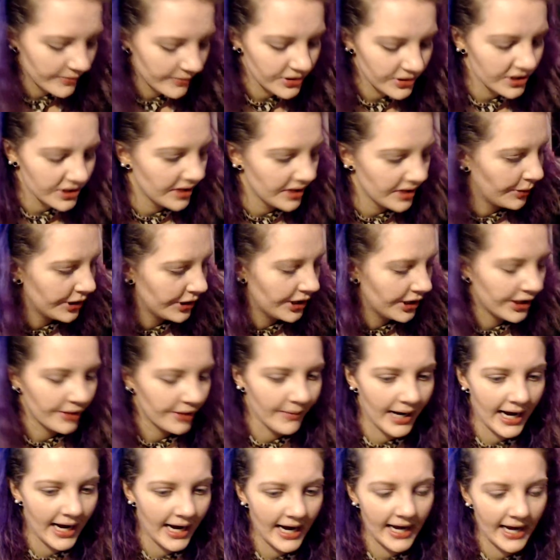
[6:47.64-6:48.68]
so I'm just going to put it
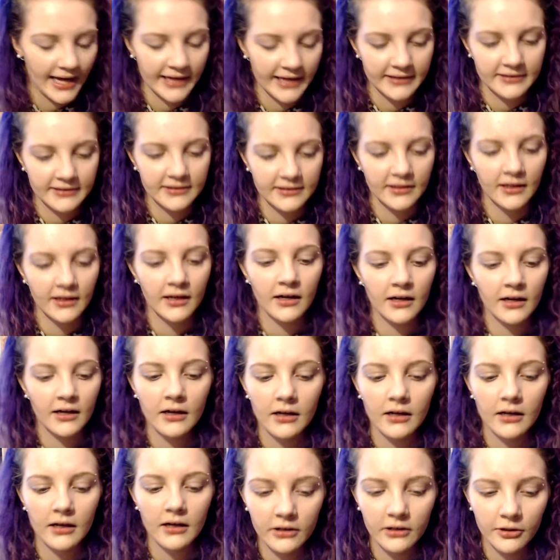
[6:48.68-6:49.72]
under my eyes
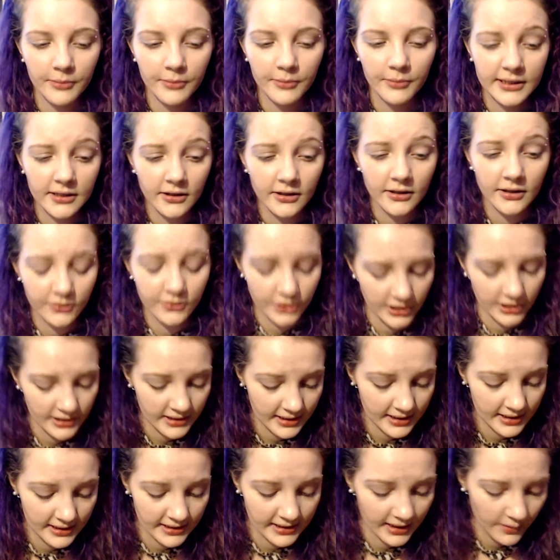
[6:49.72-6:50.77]
a little bit too,
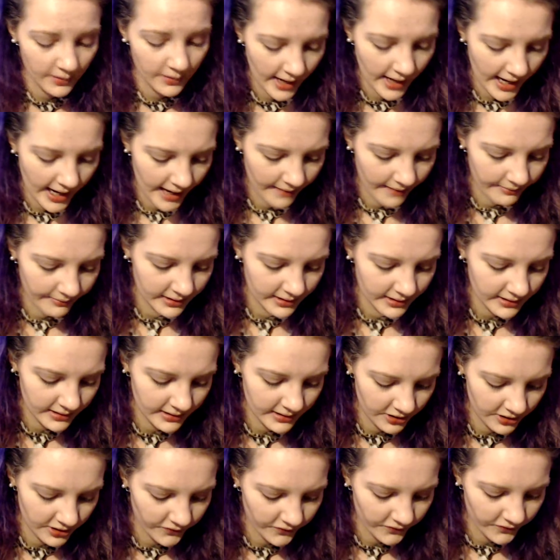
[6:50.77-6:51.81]
just to see what
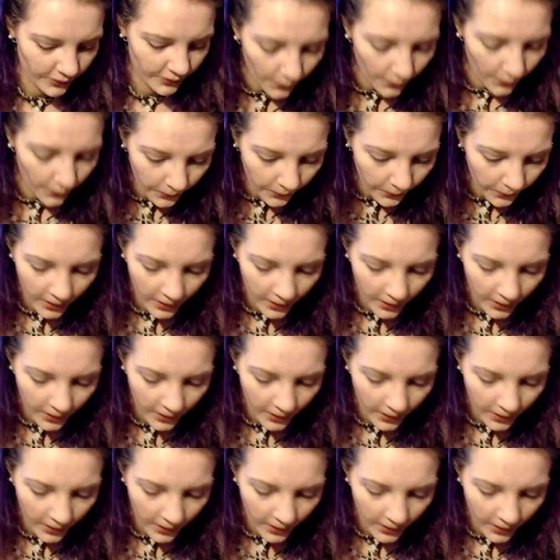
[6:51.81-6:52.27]
happens, just for